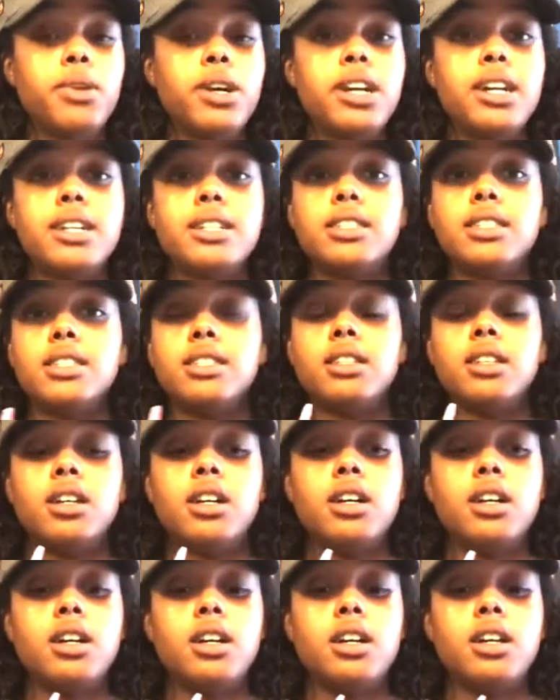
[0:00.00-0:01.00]
breast,
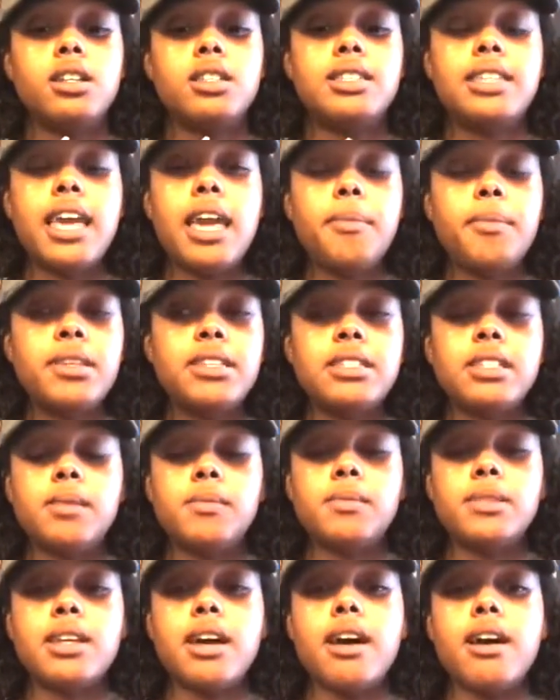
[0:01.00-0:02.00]
salmon
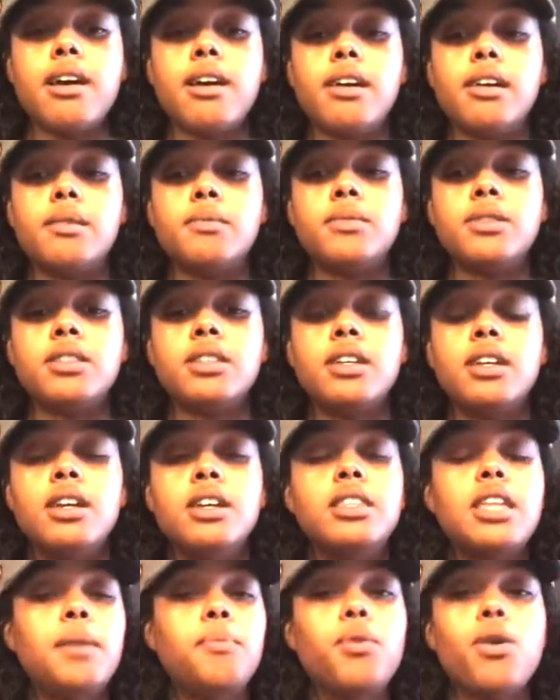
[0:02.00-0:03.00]
sometimes,
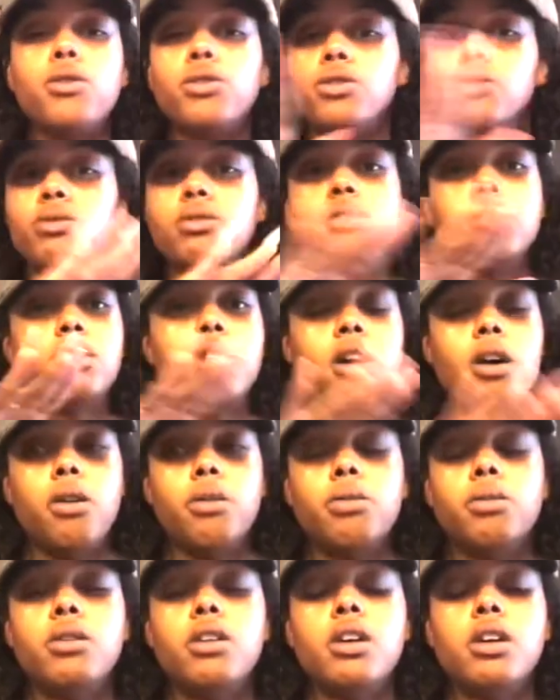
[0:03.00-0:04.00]
produce, no.